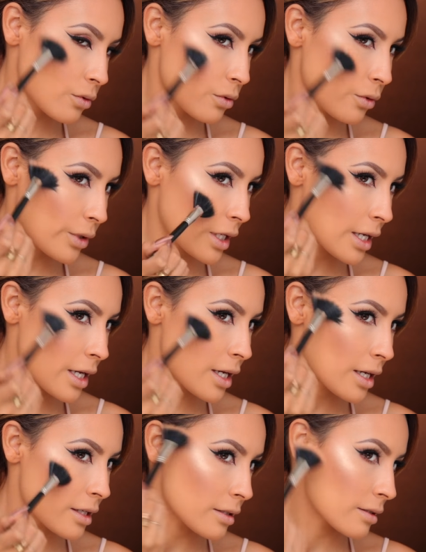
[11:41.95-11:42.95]
Ooh,
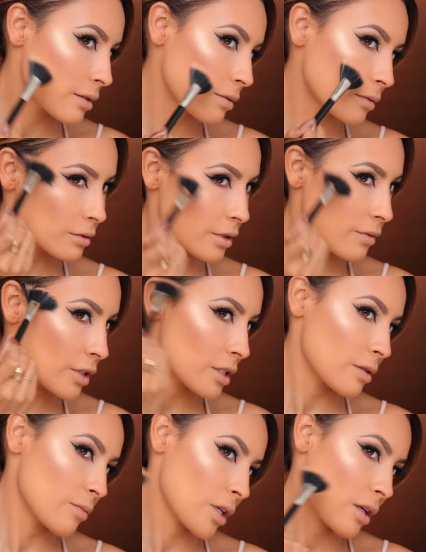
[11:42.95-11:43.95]
yes. Give it
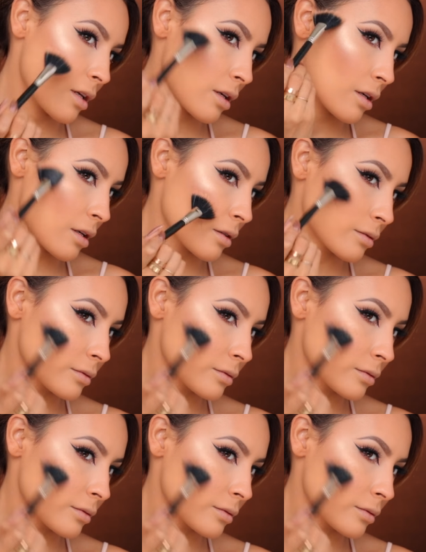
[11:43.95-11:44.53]
to me.